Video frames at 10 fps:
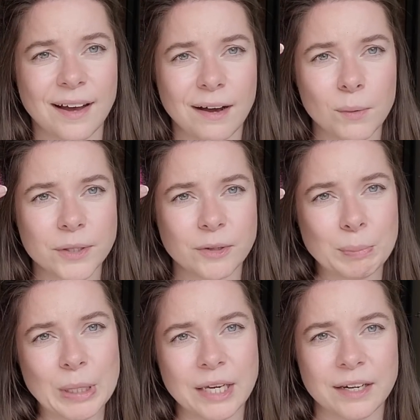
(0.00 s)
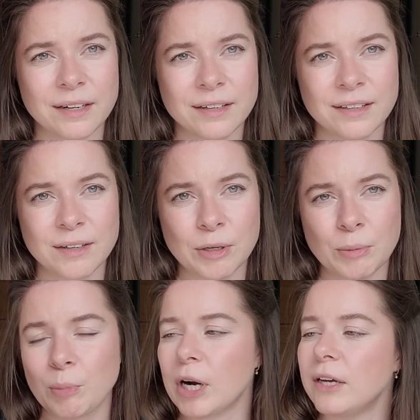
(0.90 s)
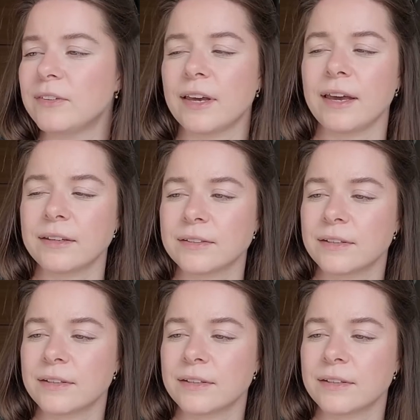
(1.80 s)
I want a pink, bright hat.